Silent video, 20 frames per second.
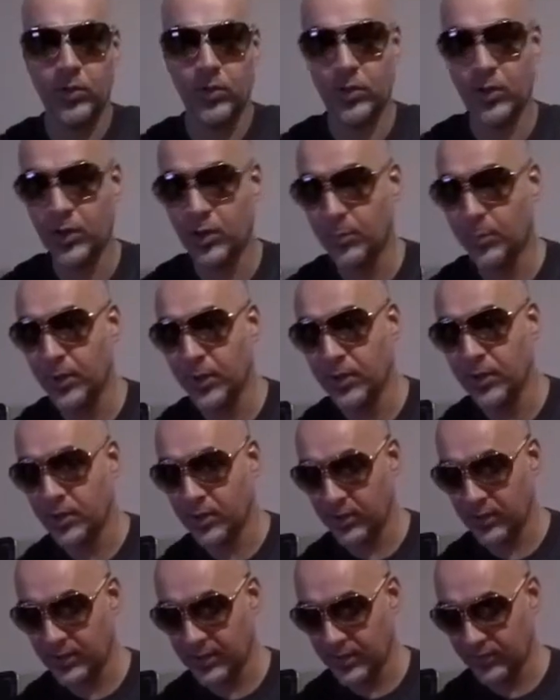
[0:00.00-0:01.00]
Anybody?
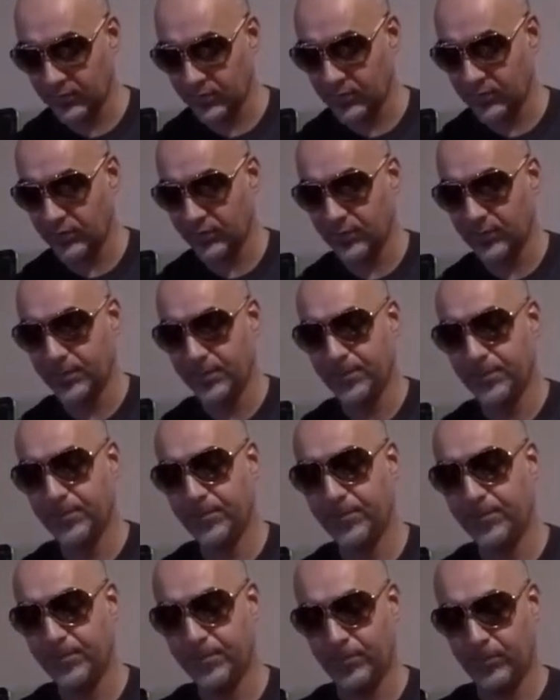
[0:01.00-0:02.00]
Any guesses?
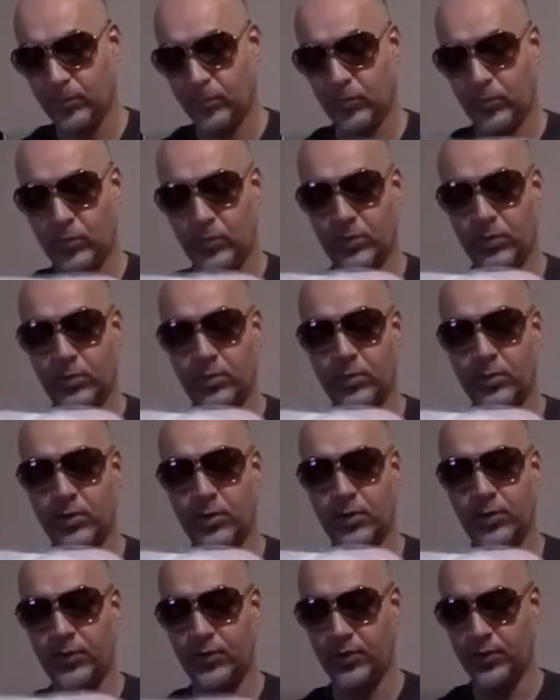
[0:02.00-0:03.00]

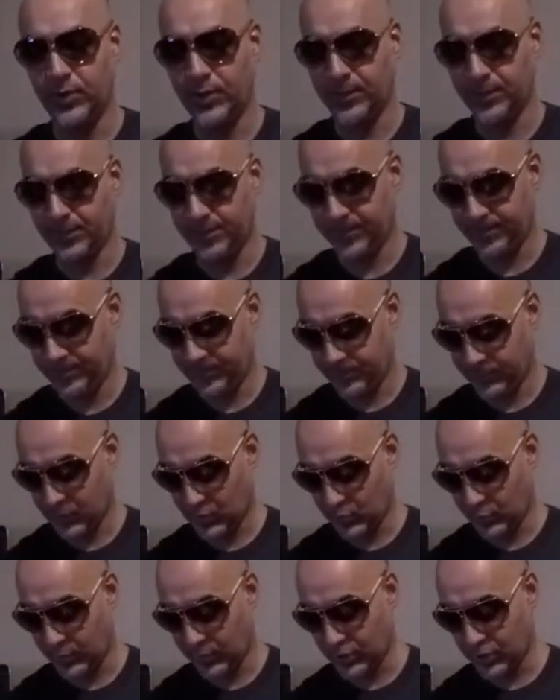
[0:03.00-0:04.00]
Let's see.
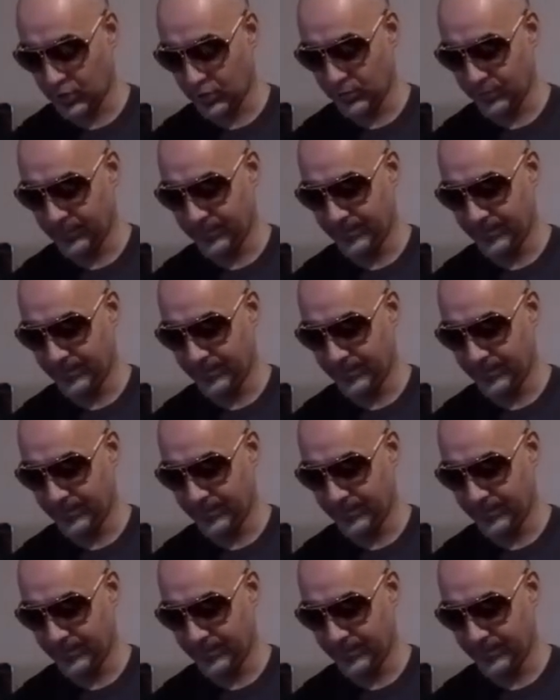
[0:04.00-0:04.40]
Here we go.